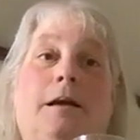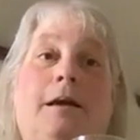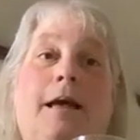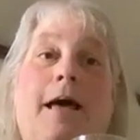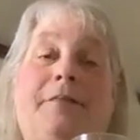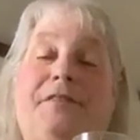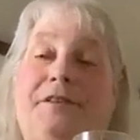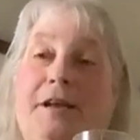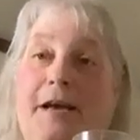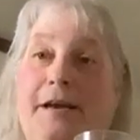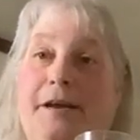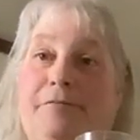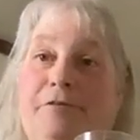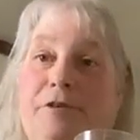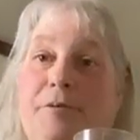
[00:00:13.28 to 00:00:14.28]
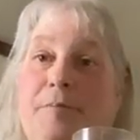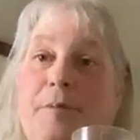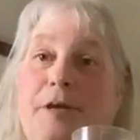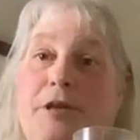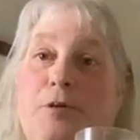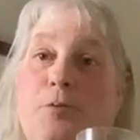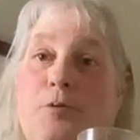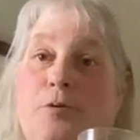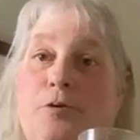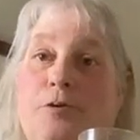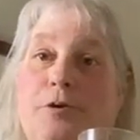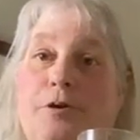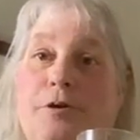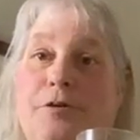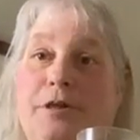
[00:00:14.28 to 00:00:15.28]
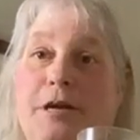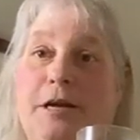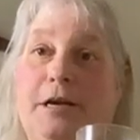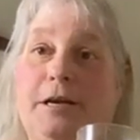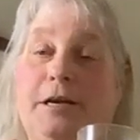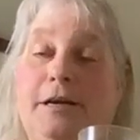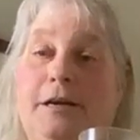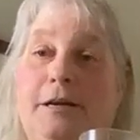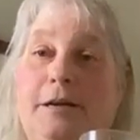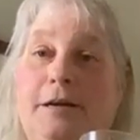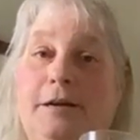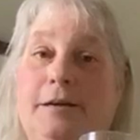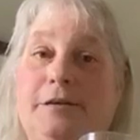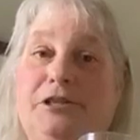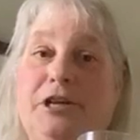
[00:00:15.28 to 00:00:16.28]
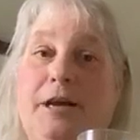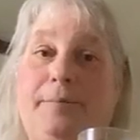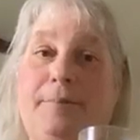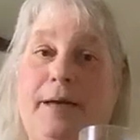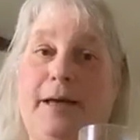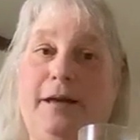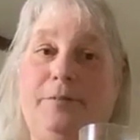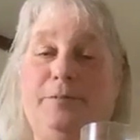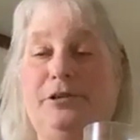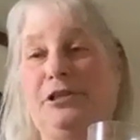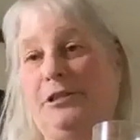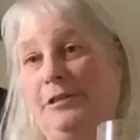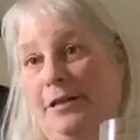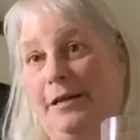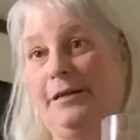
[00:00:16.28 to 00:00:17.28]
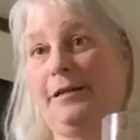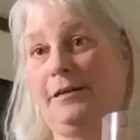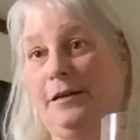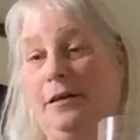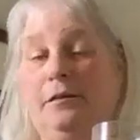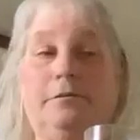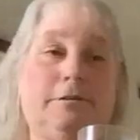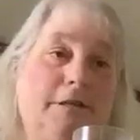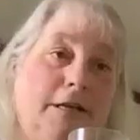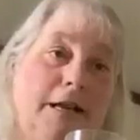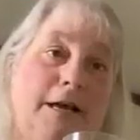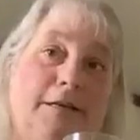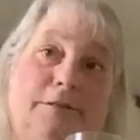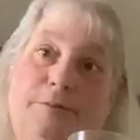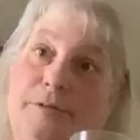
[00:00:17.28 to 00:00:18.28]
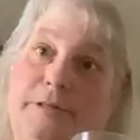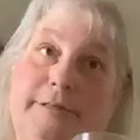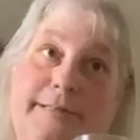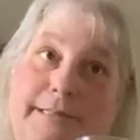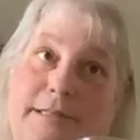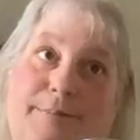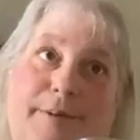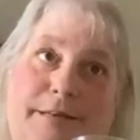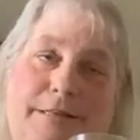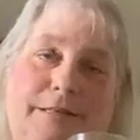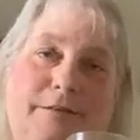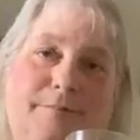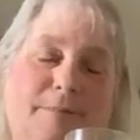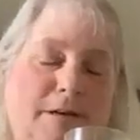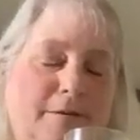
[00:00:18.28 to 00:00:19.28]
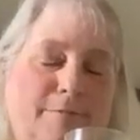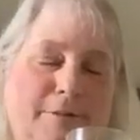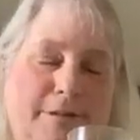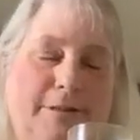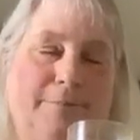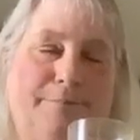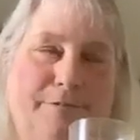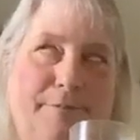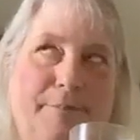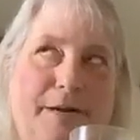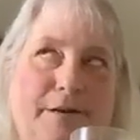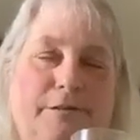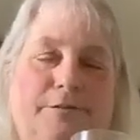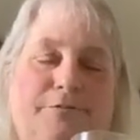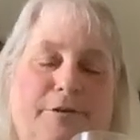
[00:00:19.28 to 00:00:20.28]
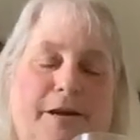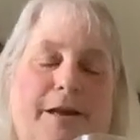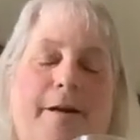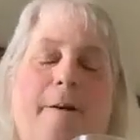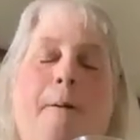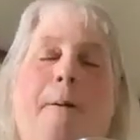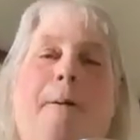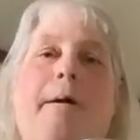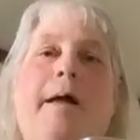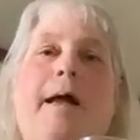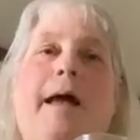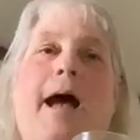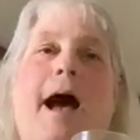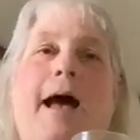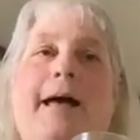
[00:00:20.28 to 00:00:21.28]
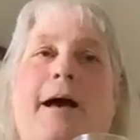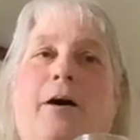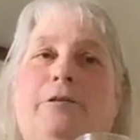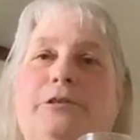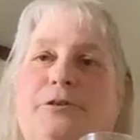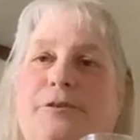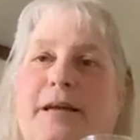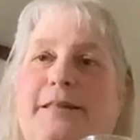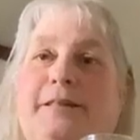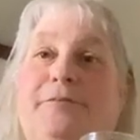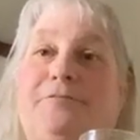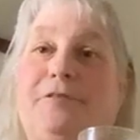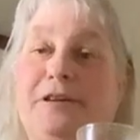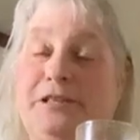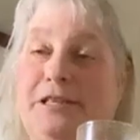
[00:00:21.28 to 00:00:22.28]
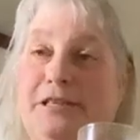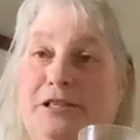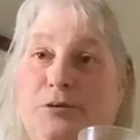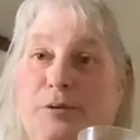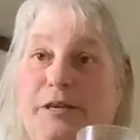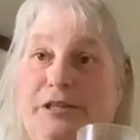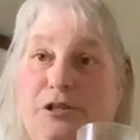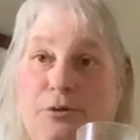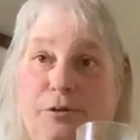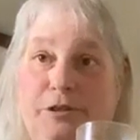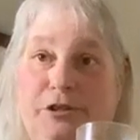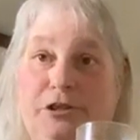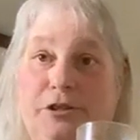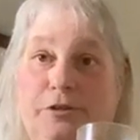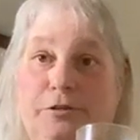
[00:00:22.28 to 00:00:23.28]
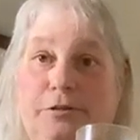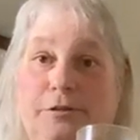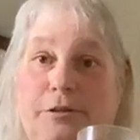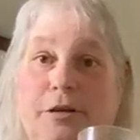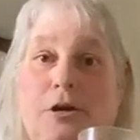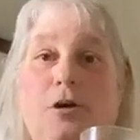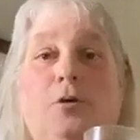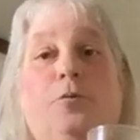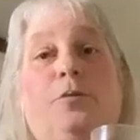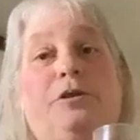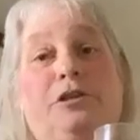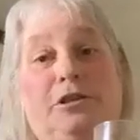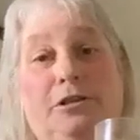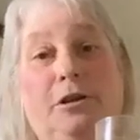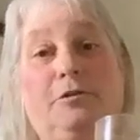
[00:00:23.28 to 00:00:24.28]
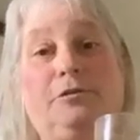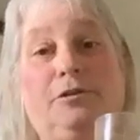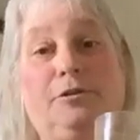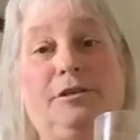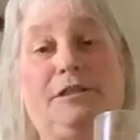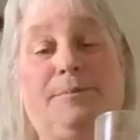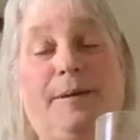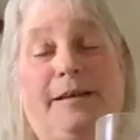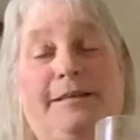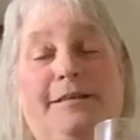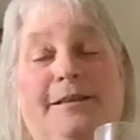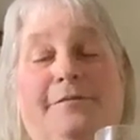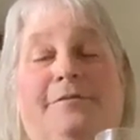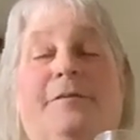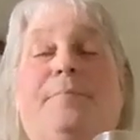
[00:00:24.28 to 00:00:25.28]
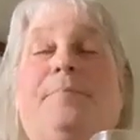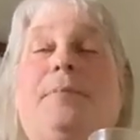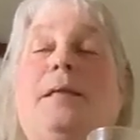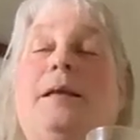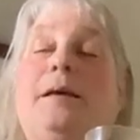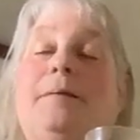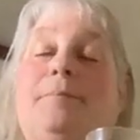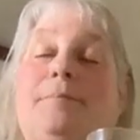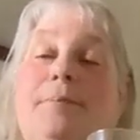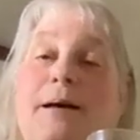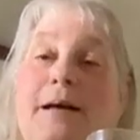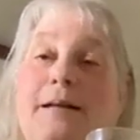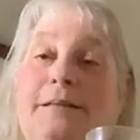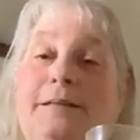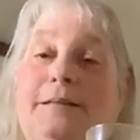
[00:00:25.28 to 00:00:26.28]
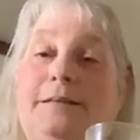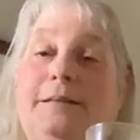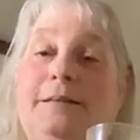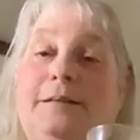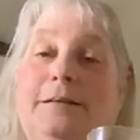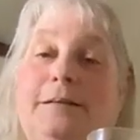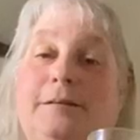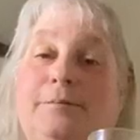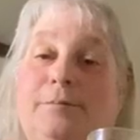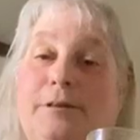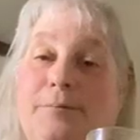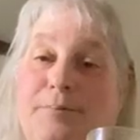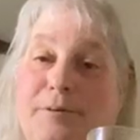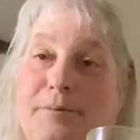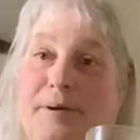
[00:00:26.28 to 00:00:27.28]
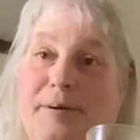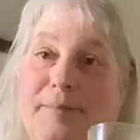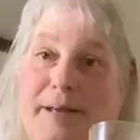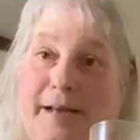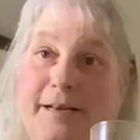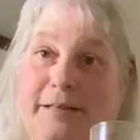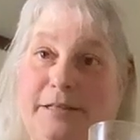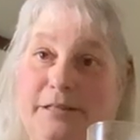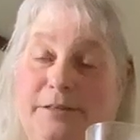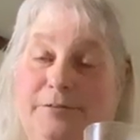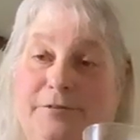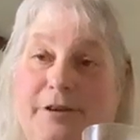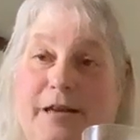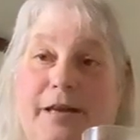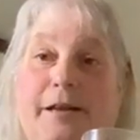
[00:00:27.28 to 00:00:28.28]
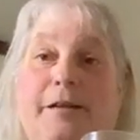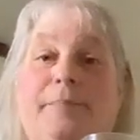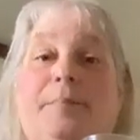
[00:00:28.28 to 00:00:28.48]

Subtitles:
At the dining room, you order the champagne, which is $19 a glass, which is expensive, but with the Premier, it's free. I also get the freshly squeezed orange juice, which is also expensive, but with the Premier package, it's free.